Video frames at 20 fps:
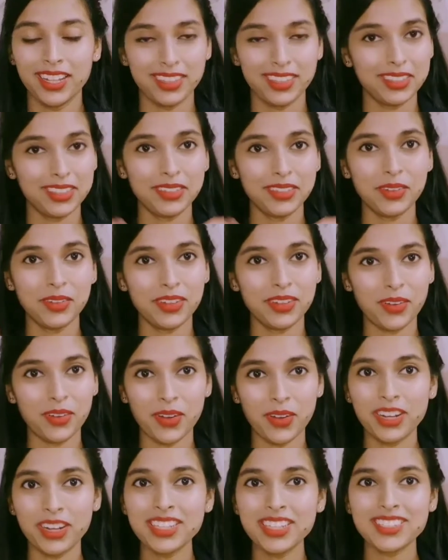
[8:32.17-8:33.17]
the
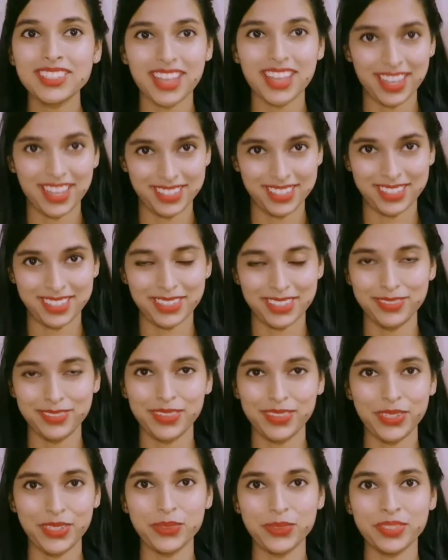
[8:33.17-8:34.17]
honest answer
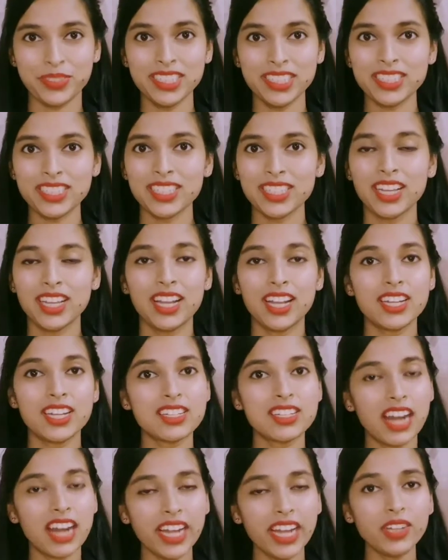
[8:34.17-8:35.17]
for you is
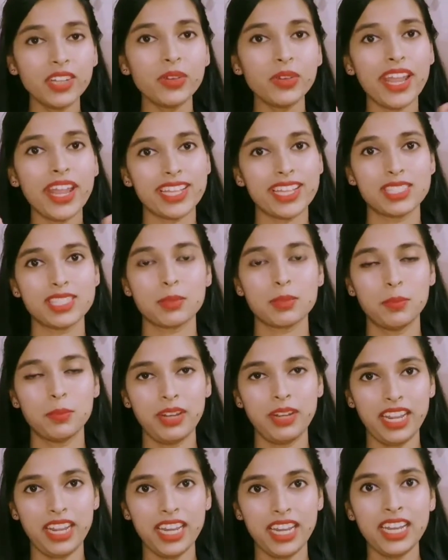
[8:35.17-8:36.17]
try to
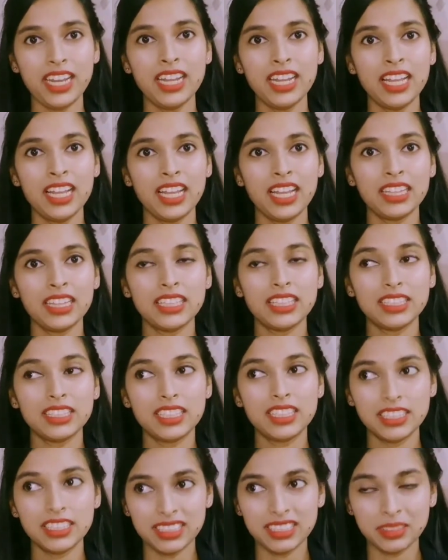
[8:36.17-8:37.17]
explain
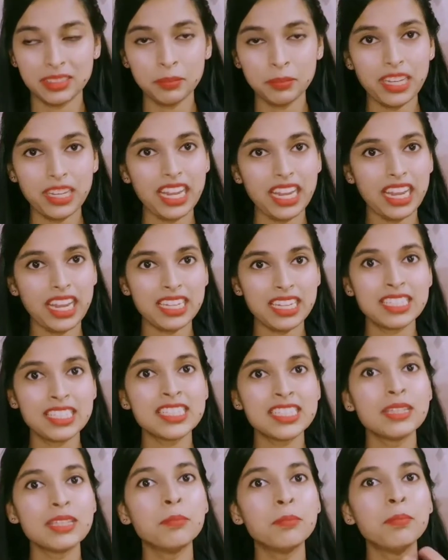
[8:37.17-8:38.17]
the term in
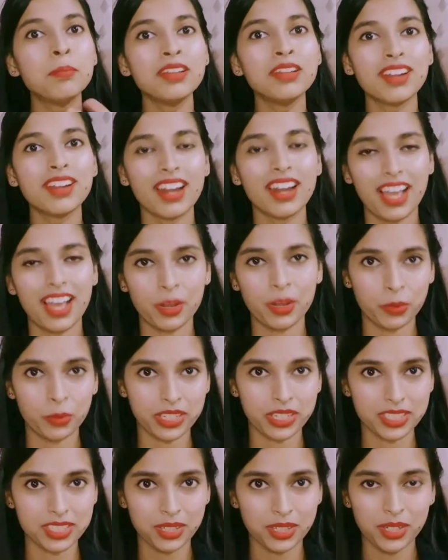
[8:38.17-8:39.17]
simpler
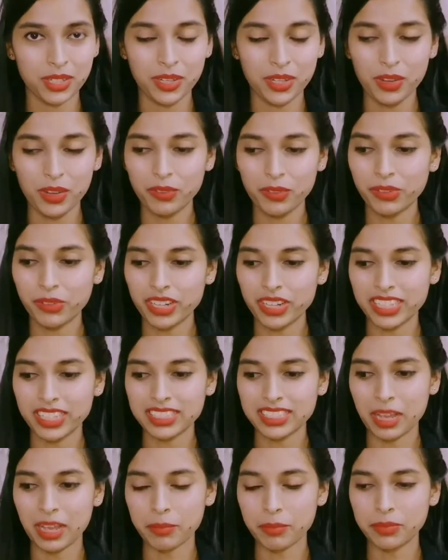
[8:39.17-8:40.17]
language. For
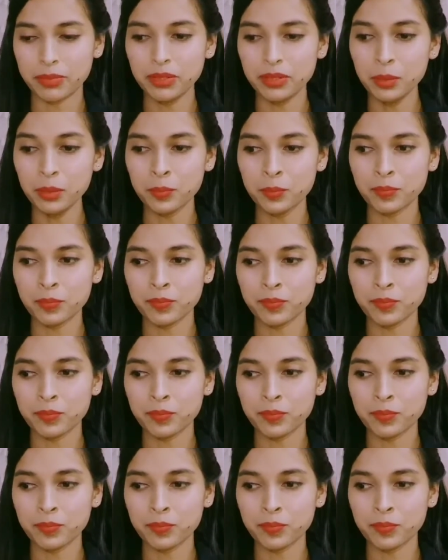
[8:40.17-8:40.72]
example,